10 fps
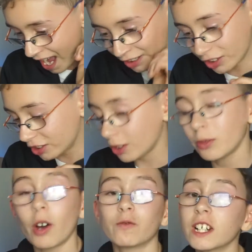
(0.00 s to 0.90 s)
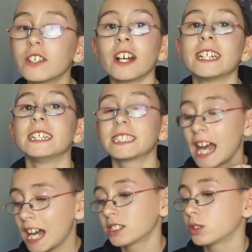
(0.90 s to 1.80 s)
and I do not regret it
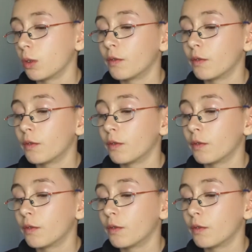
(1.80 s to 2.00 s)
at all.